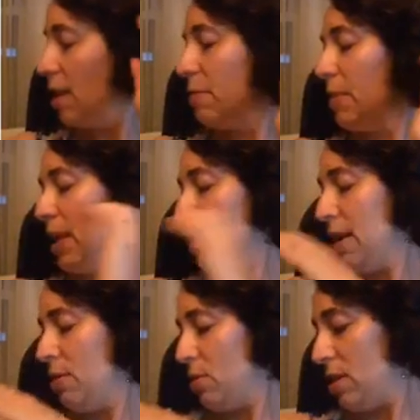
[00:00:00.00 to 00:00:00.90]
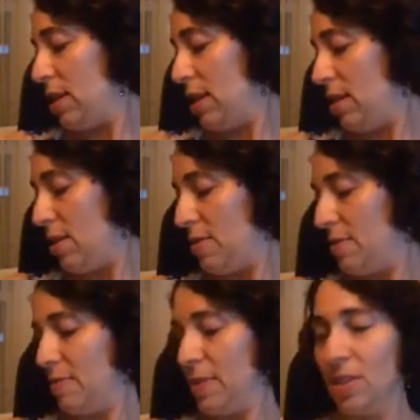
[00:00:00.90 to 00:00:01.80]
And Becca and I will just sit here,
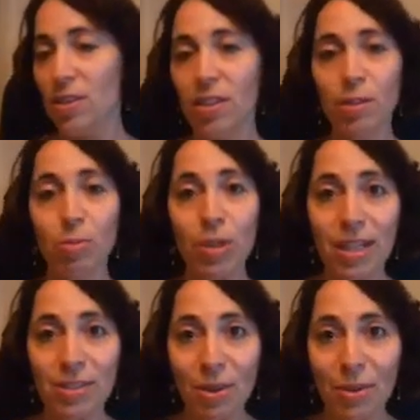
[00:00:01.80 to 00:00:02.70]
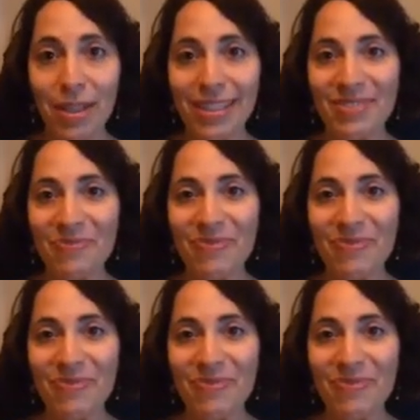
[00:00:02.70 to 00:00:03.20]
and she'll look pretty as always.